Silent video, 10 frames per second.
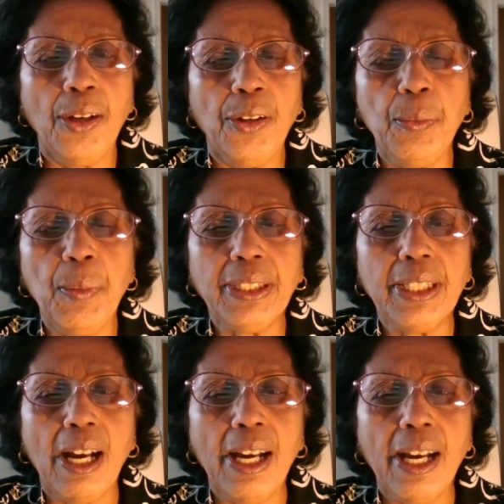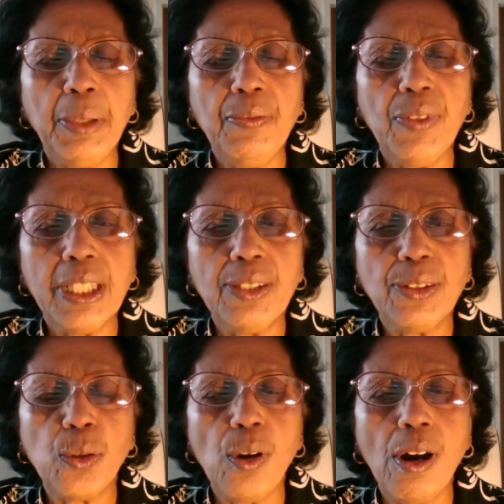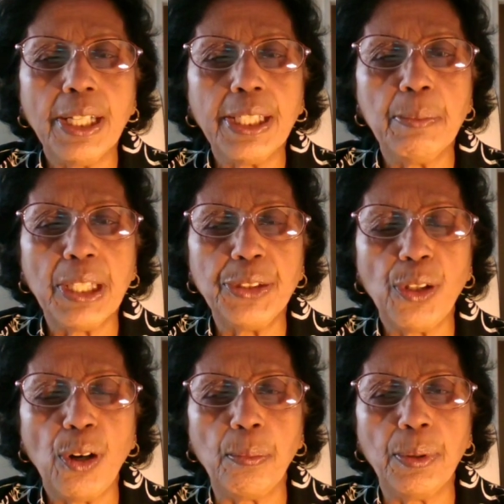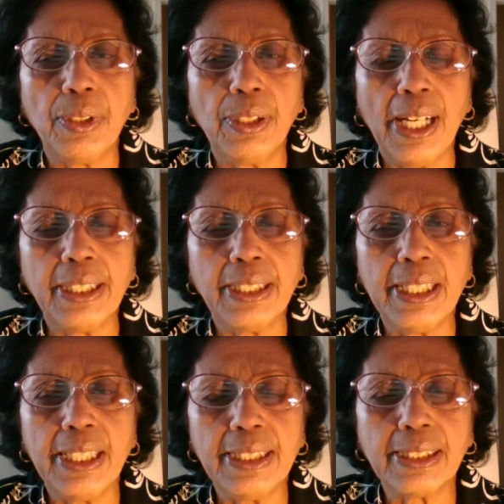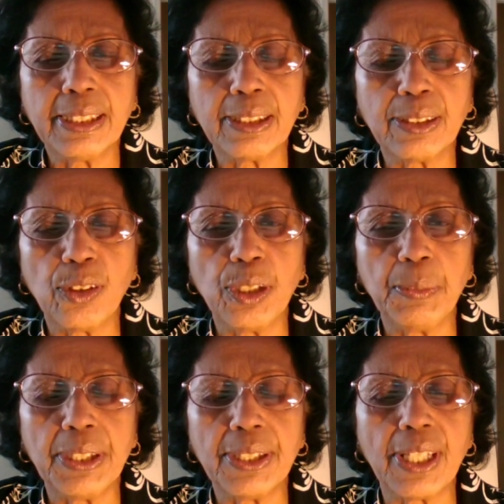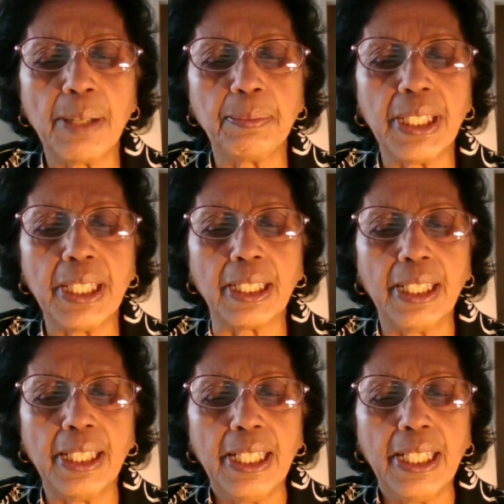You might think, I have been working so hard in my job, and here is this going to be the same thing.